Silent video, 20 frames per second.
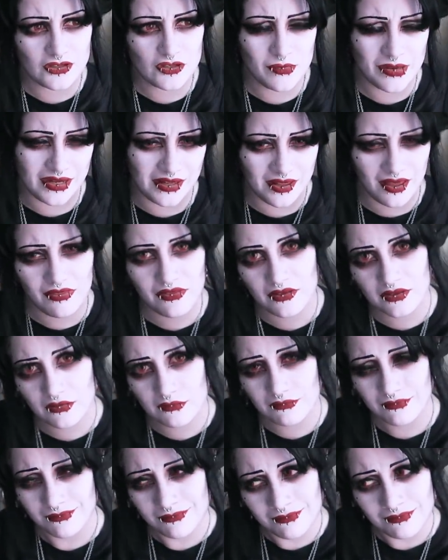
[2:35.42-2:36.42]
many
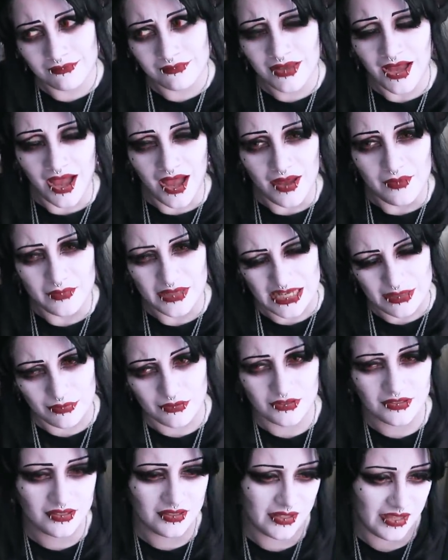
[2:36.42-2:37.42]
other
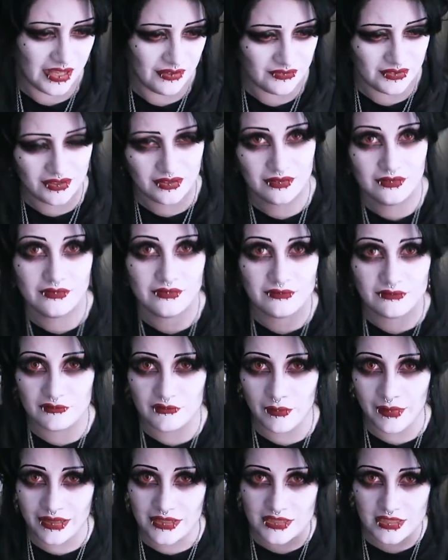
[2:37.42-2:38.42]
people having
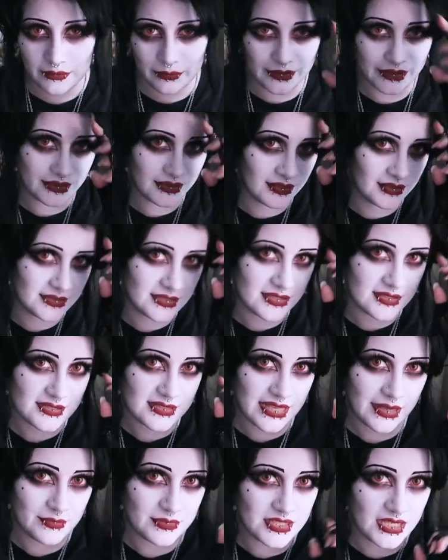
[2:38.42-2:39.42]
romantic picnics at the
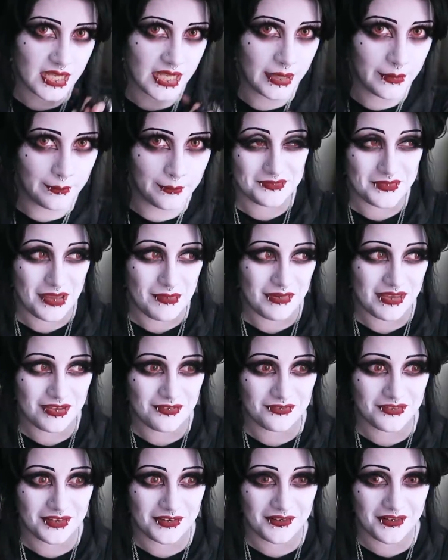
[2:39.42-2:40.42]
same time. Maybe
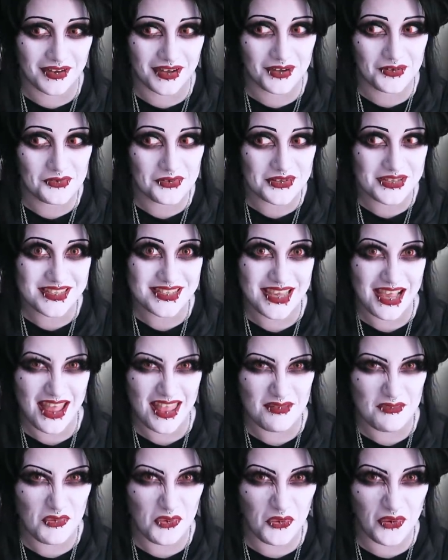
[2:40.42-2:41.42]
if there are, we'll scare
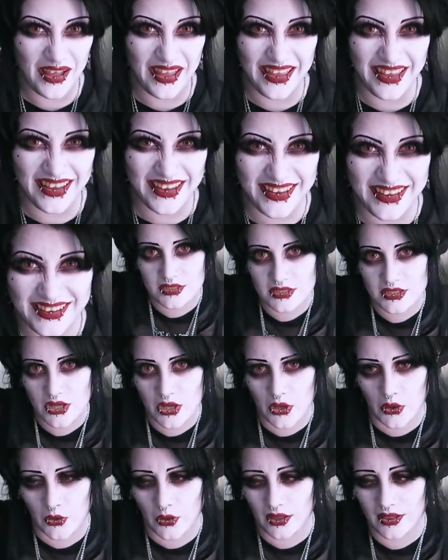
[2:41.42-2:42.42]
them away.
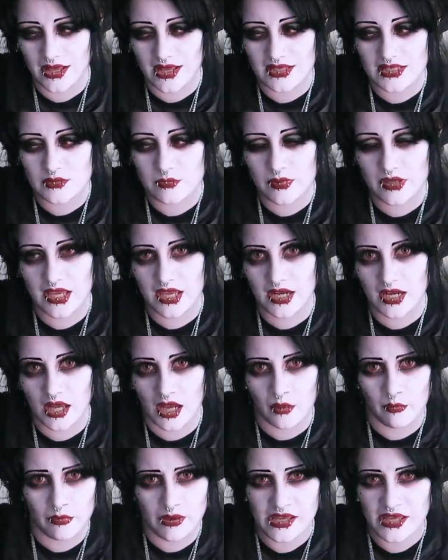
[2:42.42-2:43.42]
So let's begin
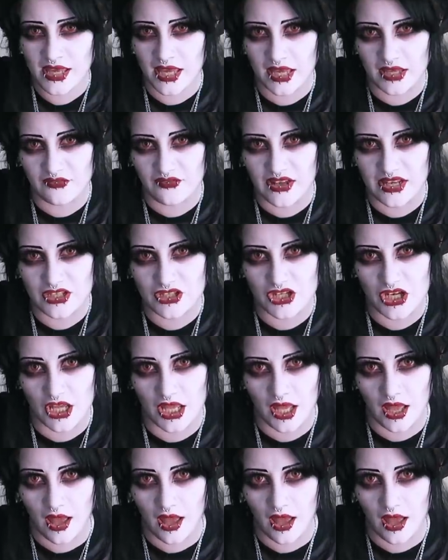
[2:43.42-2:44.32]
our baking adventure.